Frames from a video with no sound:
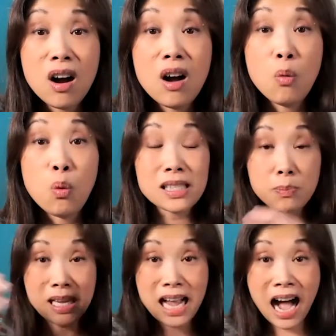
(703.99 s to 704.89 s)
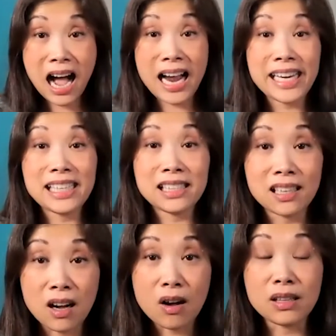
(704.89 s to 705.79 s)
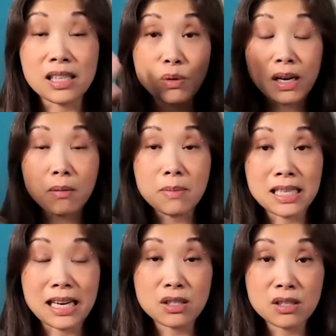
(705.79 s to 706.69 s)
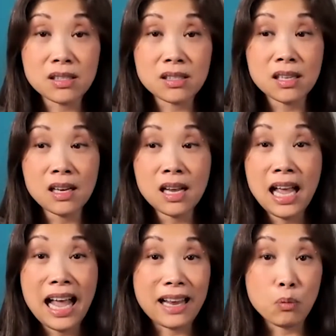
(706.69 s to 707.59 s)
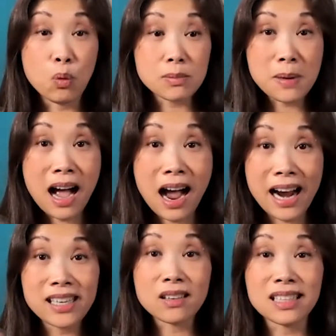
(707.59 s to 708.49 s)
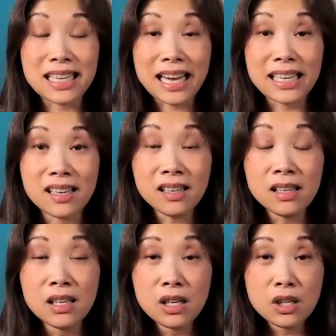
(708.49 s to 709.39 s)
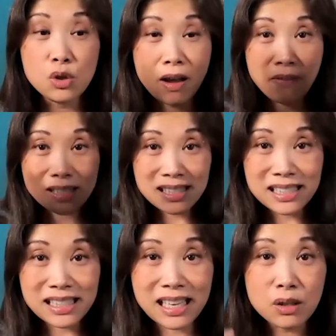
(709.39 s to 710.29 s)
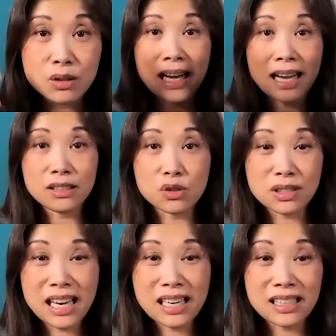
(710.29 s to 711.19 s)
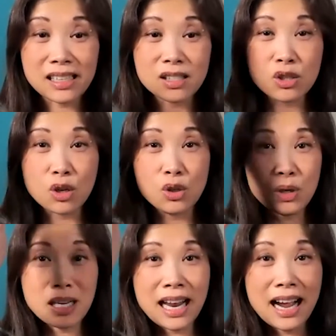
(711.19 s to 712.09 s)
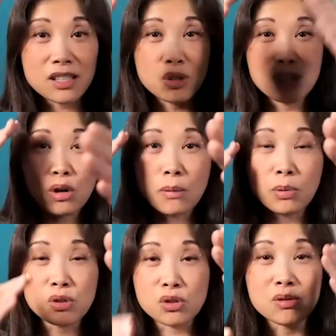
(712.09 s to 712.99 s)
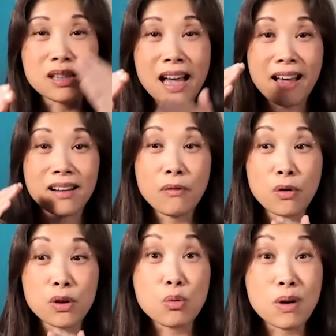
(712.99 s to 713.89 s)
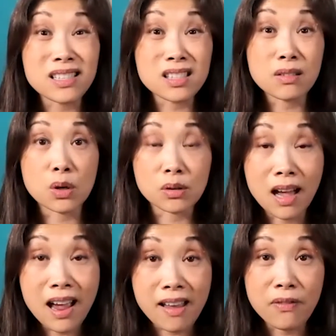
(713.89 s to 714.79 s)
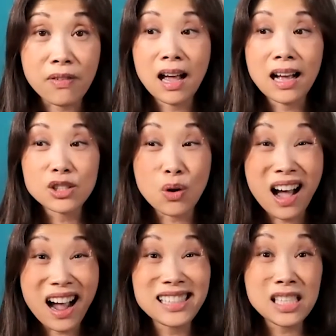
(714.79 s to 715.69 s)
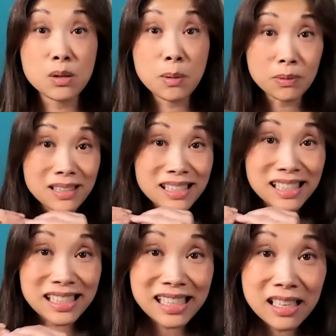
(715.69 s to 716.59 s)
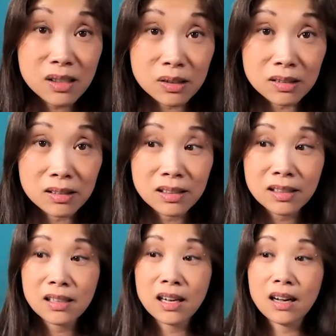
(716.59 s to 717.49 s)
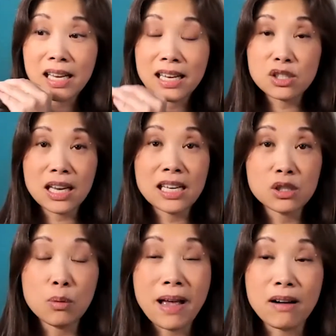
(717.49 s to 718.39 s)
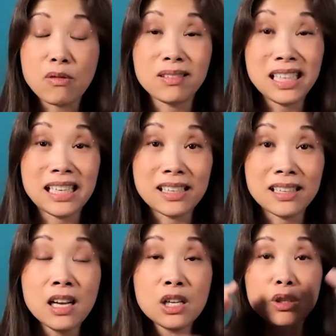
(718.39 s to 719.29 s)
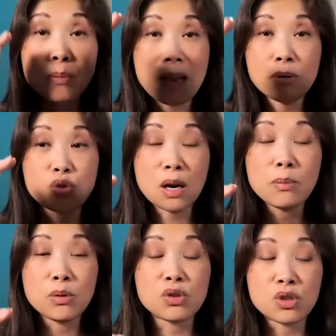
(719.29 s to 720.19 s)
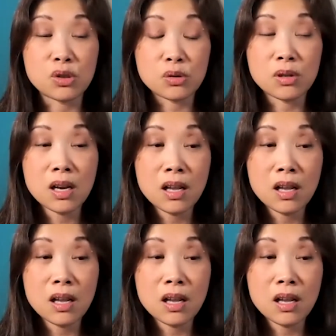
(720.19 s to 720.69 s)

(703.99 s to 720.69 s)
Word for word: what's behind all these recommendations and what's behind all the data you have a skill to understand it so you can actually troubleshoot that for the rest of your life. So I teach people the skill of right. the educational background needed to be able to troubleshoot